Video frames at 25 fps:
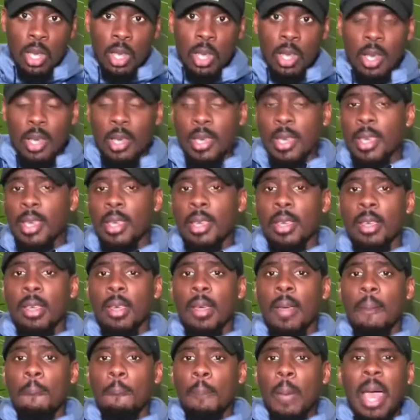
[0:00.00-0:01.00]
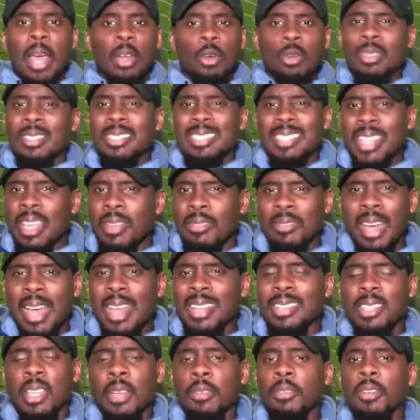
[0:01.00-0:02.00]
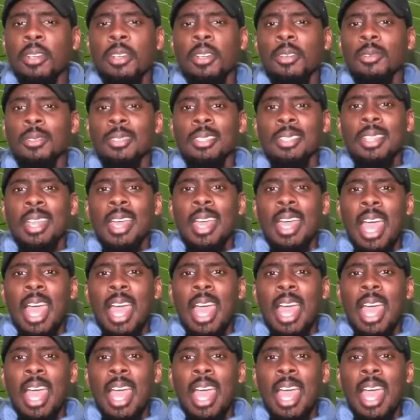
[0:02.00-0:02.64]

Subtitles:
again. I definitely don't see that